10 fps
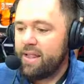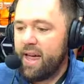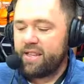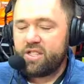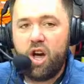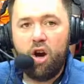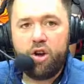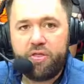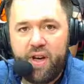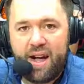let us know
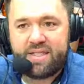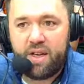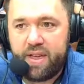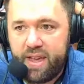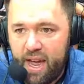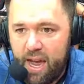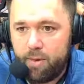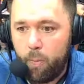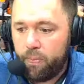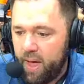your thoughts on the
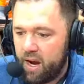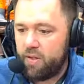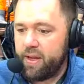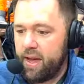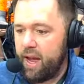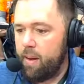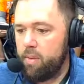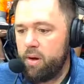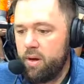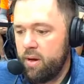game, your player of the
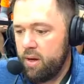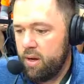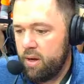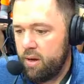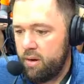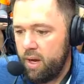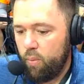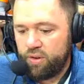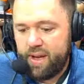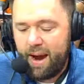game.
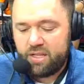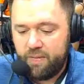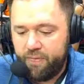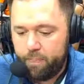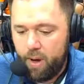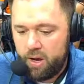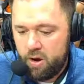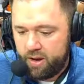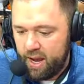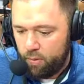And we're talking some football
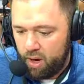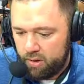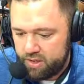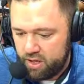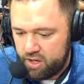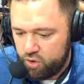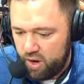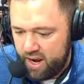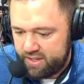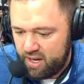here. Kent Riddle is going to
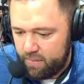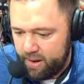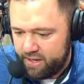join us. I need to